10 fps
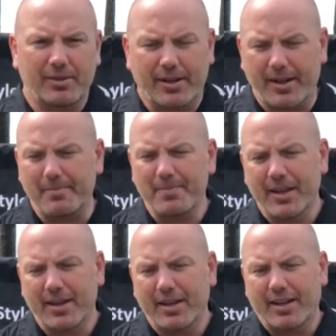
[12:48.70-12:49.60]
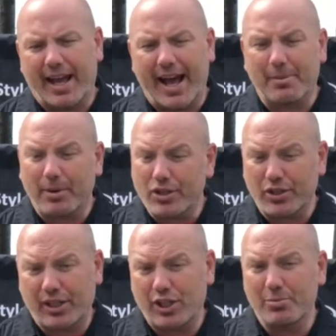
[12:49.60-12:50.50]
And add a bunch of
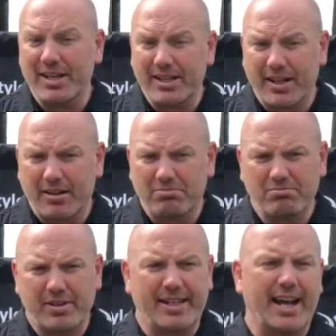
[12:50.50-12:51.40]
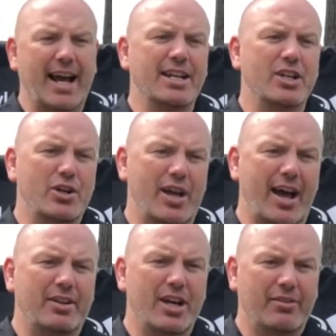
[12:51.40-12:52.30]
the cumin in there, and then how do you know you
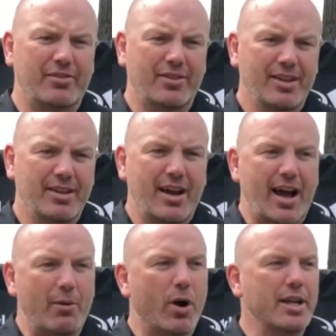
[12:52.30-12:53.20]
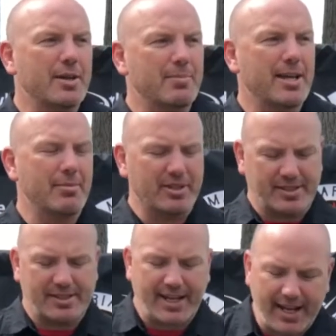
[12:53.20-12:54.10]
have enough? I want you to be able to
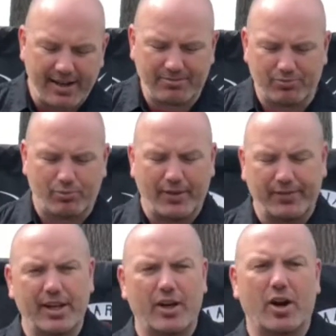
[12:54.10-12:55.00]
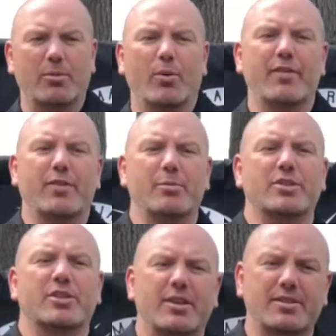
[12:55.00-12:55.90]
stand roughly an arm away from your
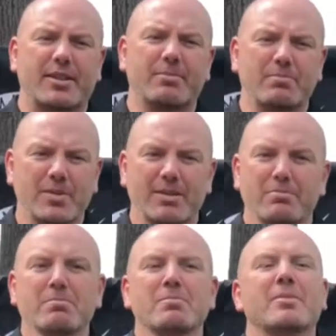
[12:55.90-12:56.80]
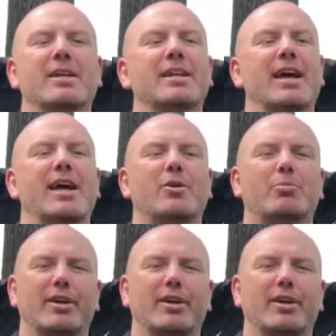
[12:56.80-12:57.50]
salsa, inhale